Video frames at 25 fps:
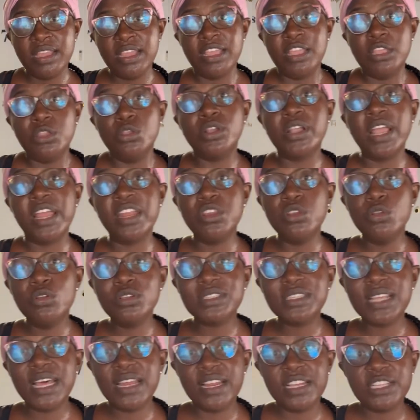You can use
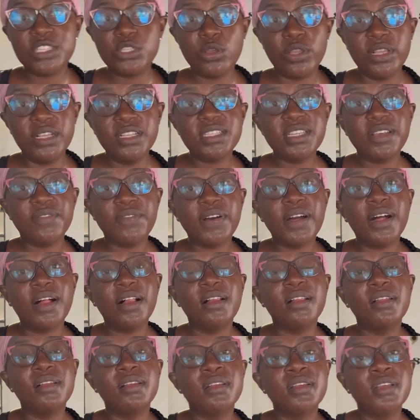that as your interval.
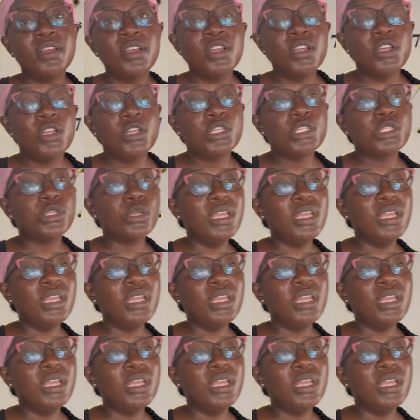So